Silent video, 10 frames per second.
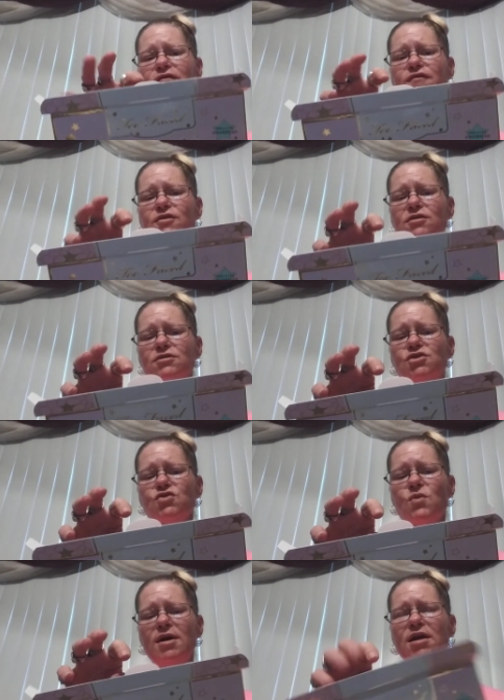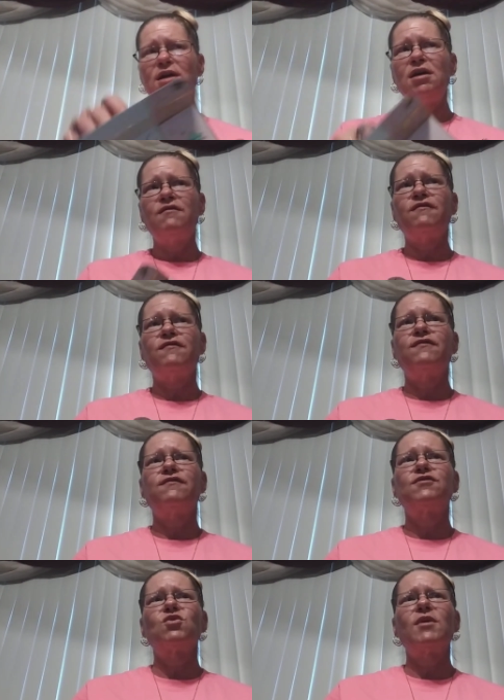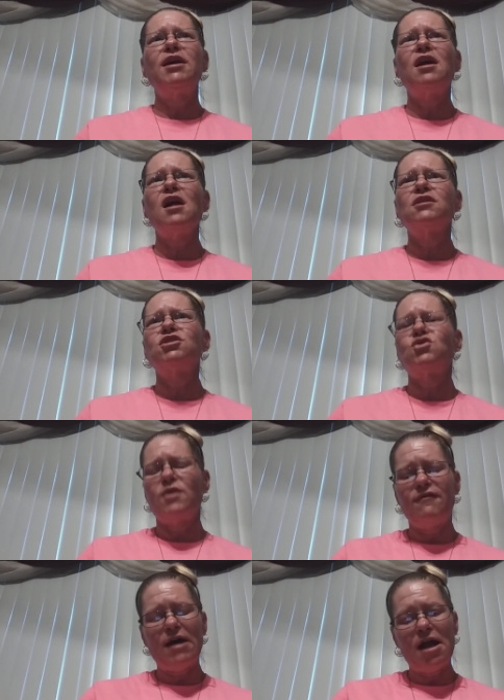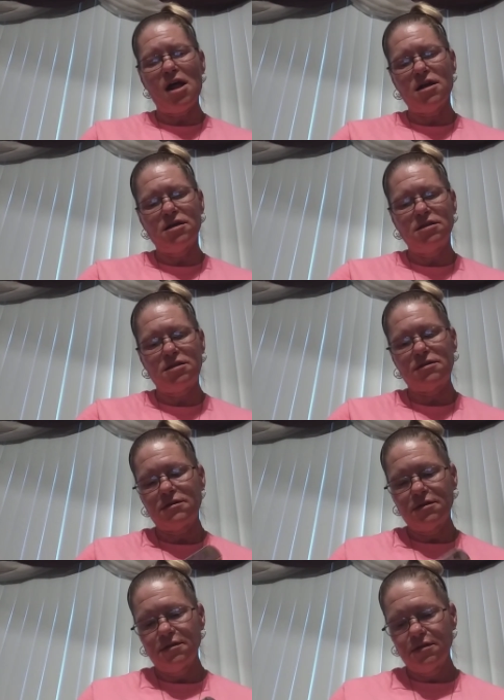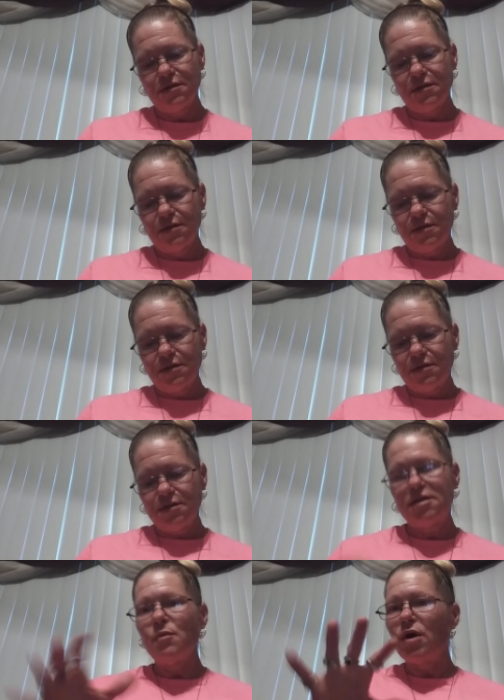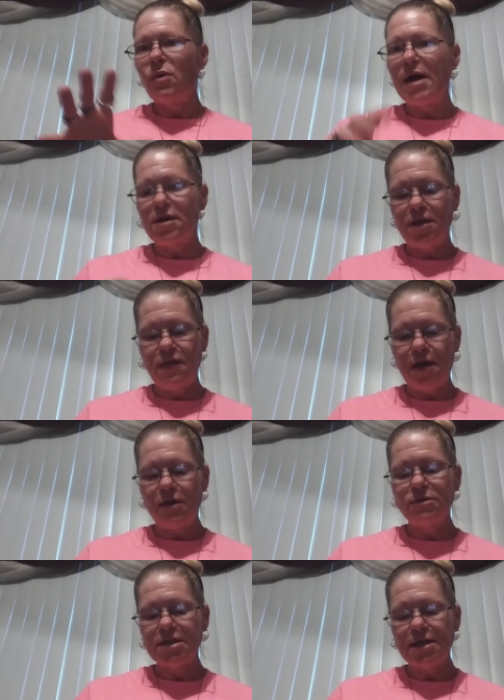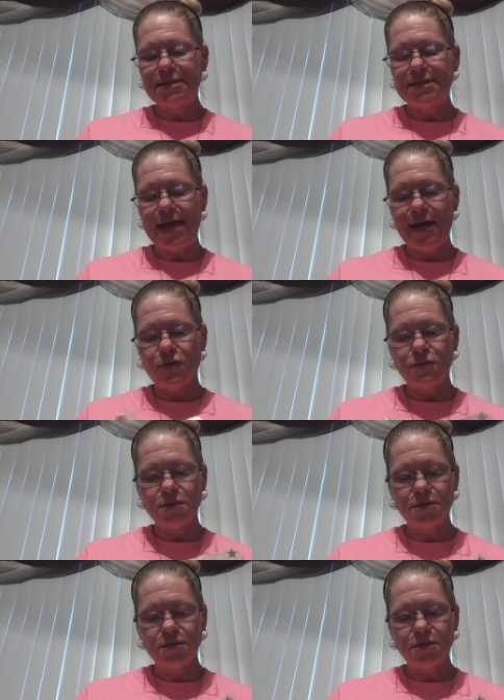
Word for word: for $20, $25, somewhere around in there. It was on sale.